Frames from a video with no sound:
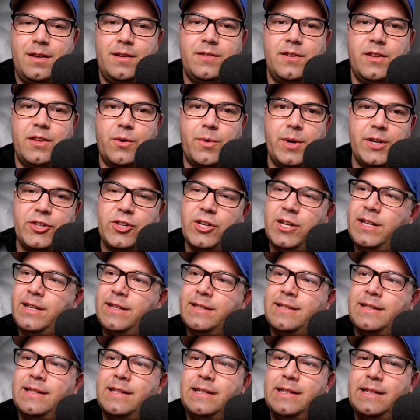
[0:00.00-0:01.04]
So the question
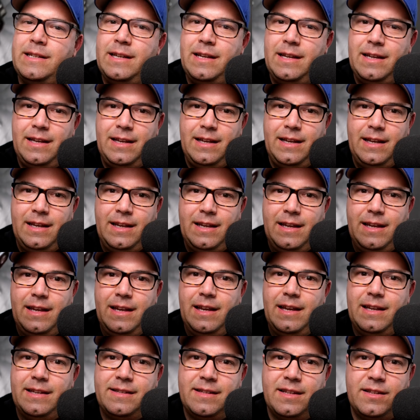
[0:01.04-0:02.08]
is
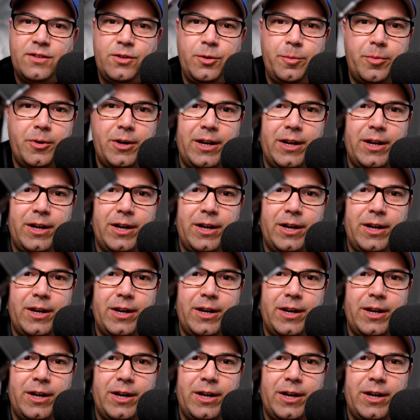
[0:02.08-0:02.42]
the Super